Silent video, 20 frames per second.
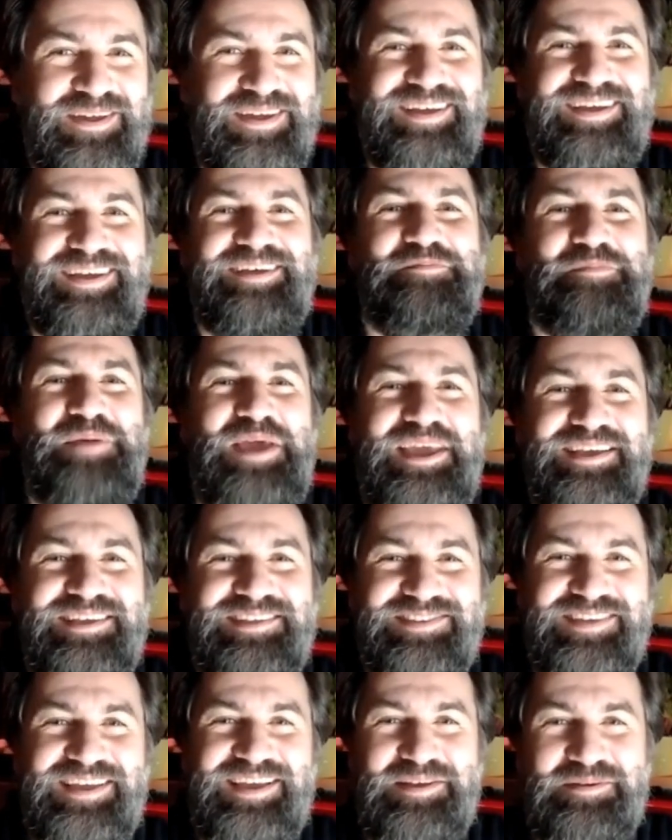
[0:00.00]
uh,
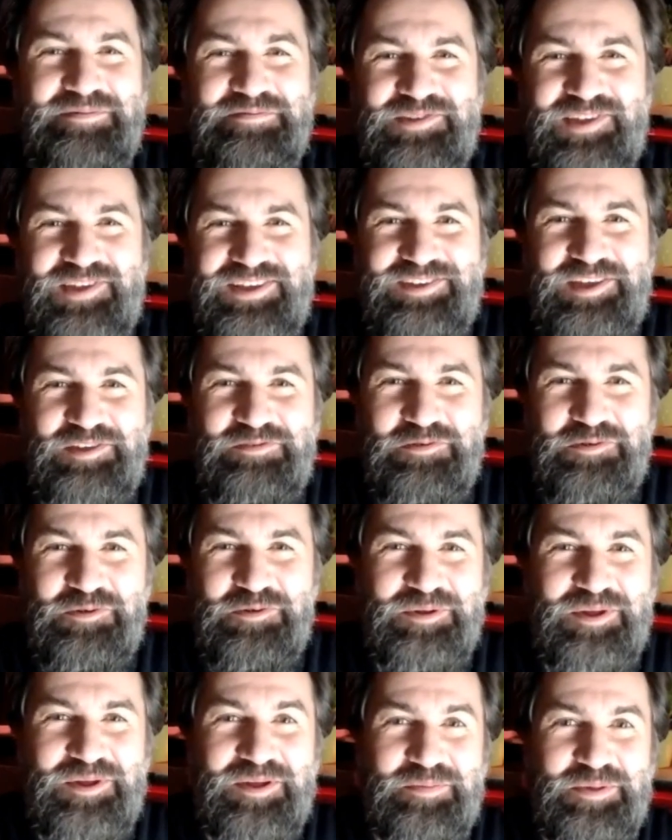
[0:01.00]
makes a
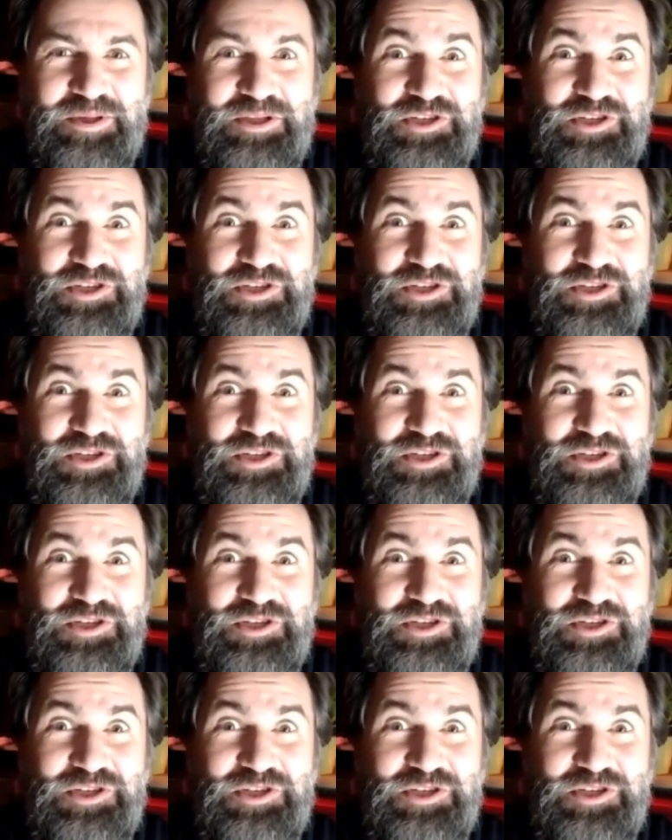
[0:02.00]
successful uh,